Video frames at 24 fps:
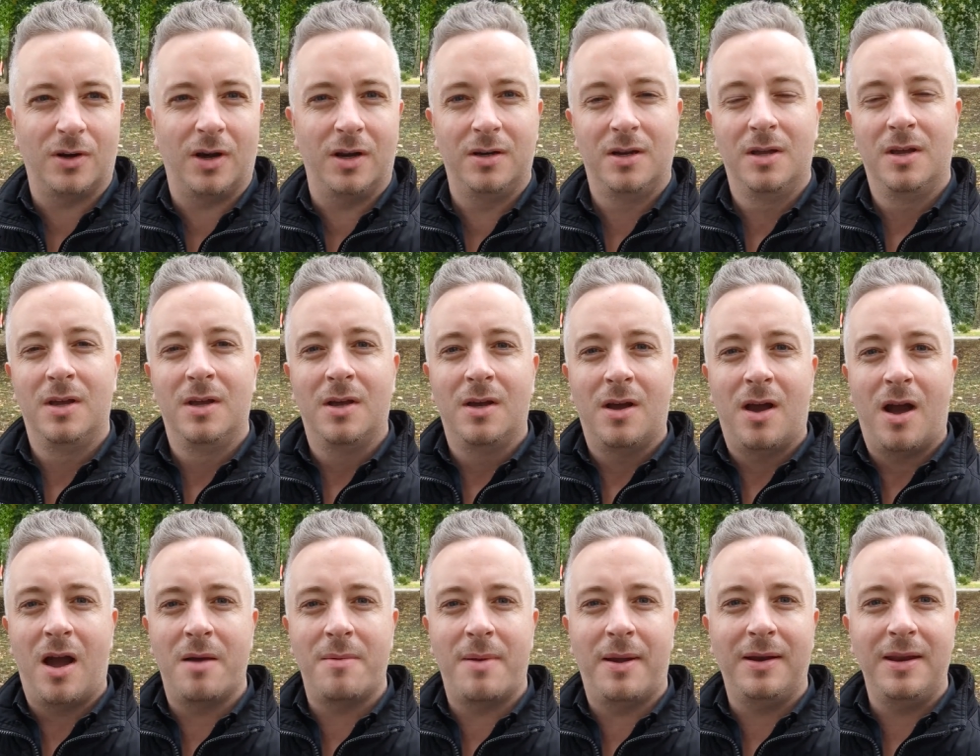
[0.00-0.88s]
right?
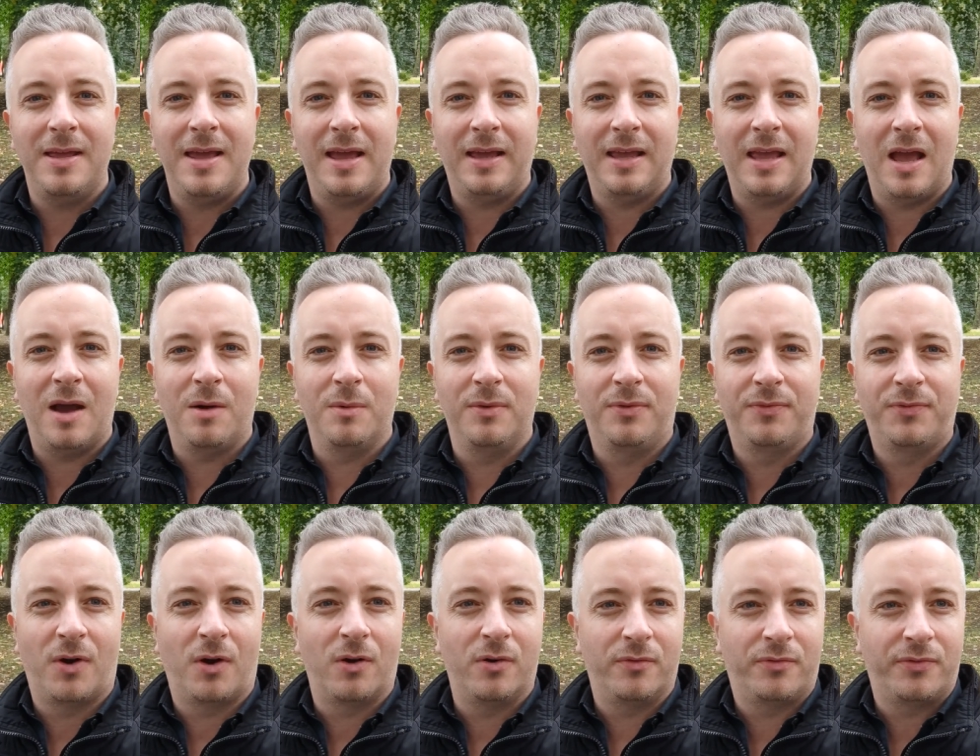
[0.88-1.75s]
I mainly hang out with
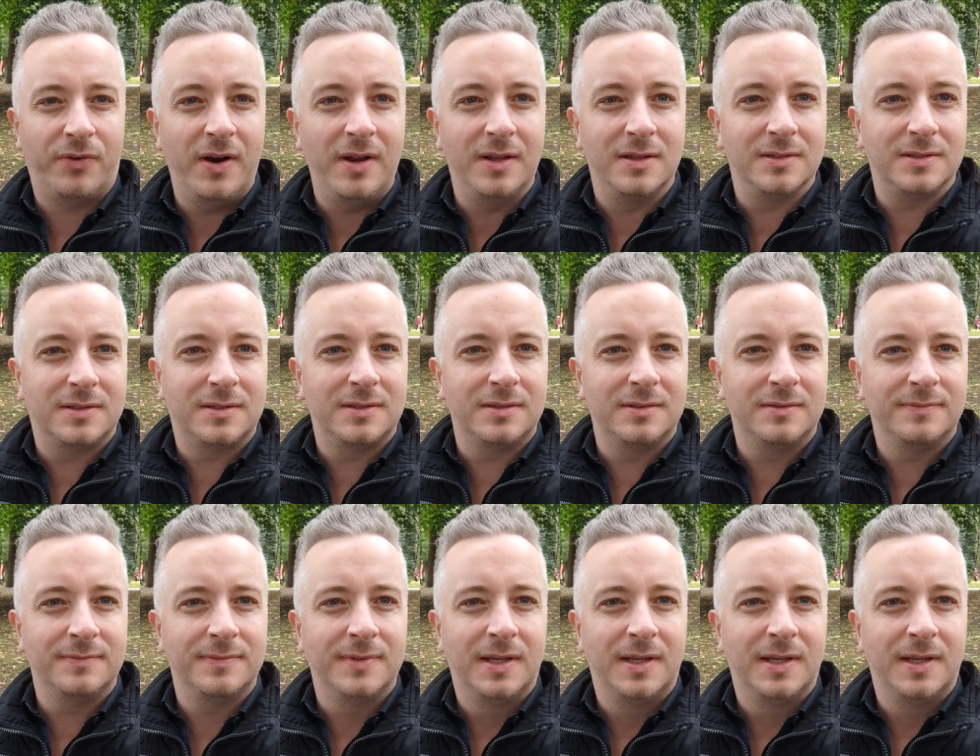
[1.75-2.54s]
foreign friends.